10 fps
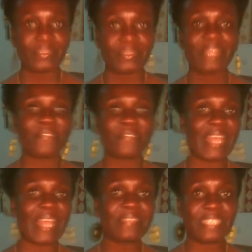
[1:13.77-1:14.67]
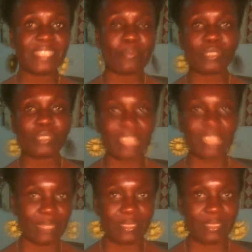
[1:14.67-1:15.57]
5 simple
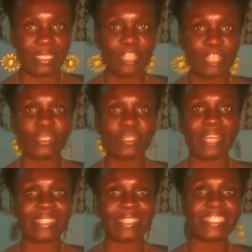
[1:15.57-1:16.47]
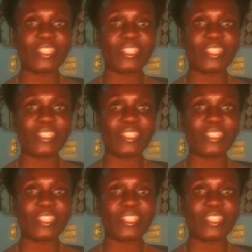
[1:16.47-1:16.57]
steps to guarantee